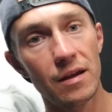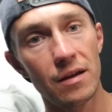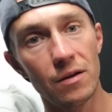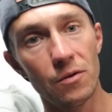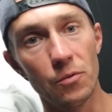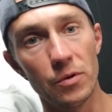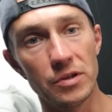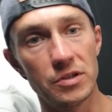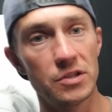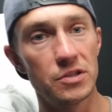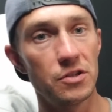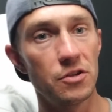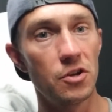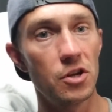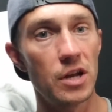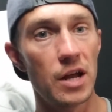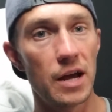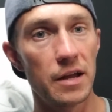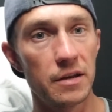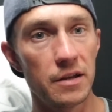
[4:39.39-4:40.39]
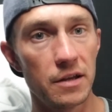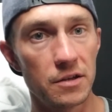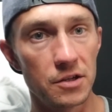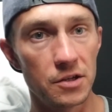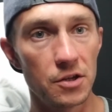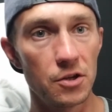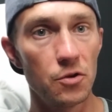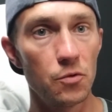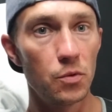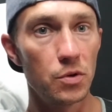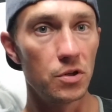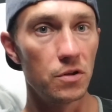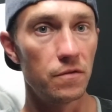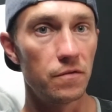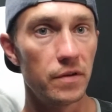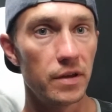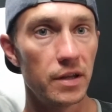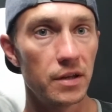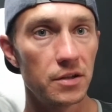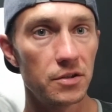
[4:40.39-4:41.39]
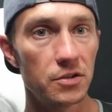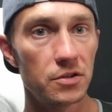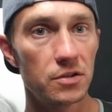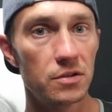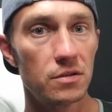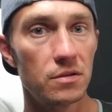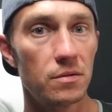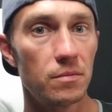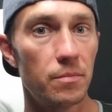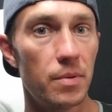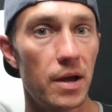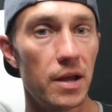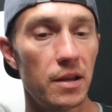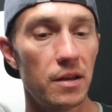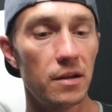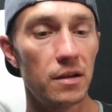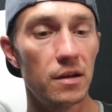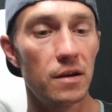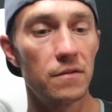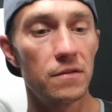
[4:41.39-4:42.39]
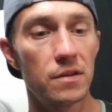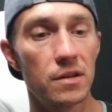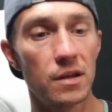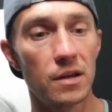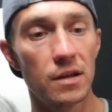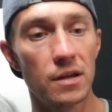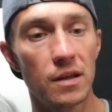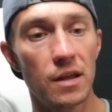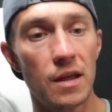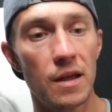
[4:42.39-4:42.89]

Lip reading: which is a good idea to do when you finish painting and everything.